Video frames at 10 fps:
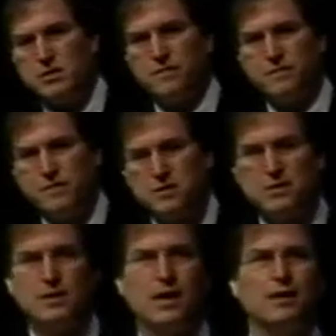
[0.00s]

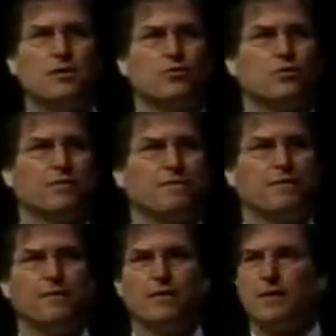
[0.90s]
sophisticated sort of
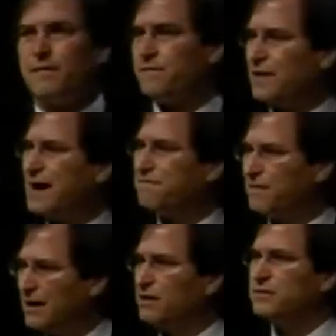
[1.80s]
flat
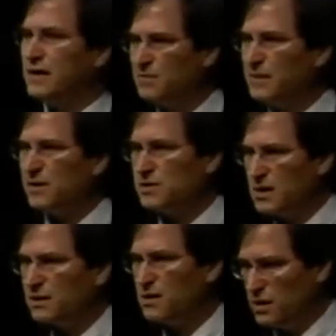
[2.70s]
file database
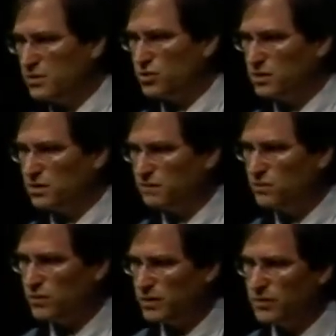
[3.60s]
technology in it, if
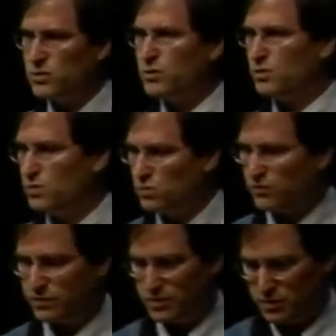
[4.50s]
you will, that you can use
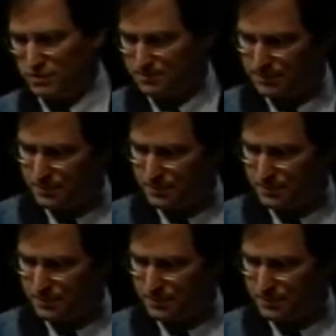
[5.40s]
for this.